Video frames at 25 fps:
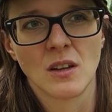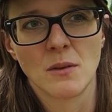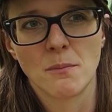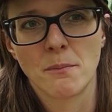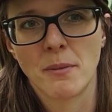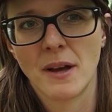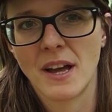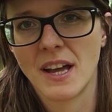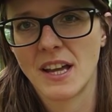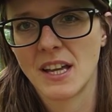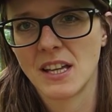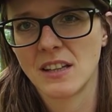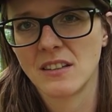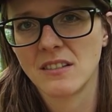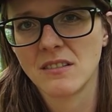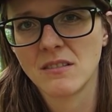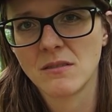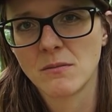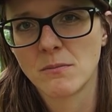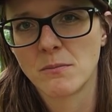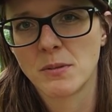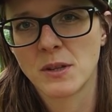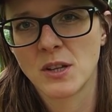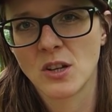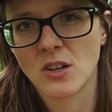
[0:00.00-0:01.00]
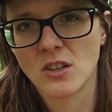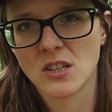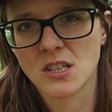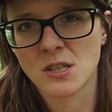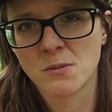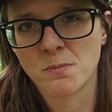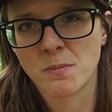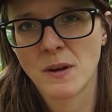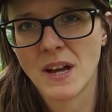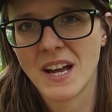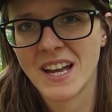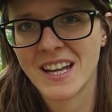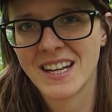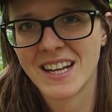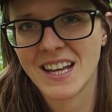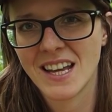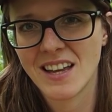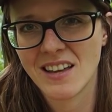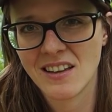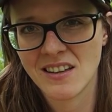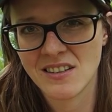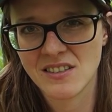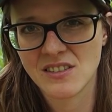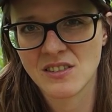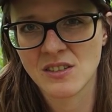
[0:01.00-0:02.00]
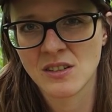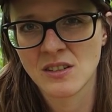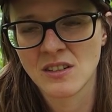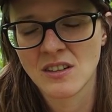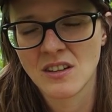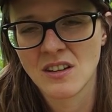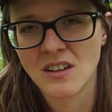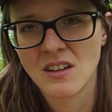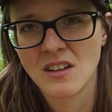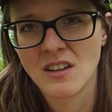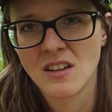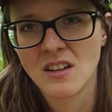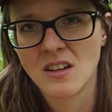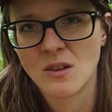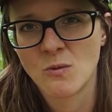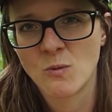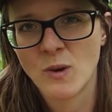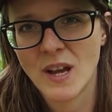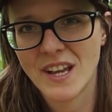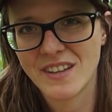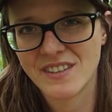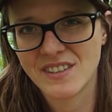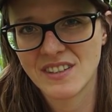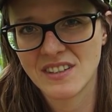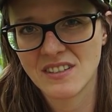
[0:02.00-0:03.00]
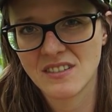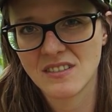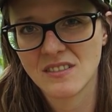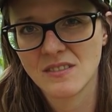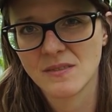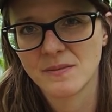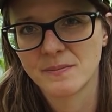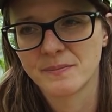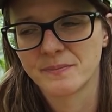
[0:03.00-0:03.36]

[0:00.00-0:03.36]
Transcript: pine, because pine has resin,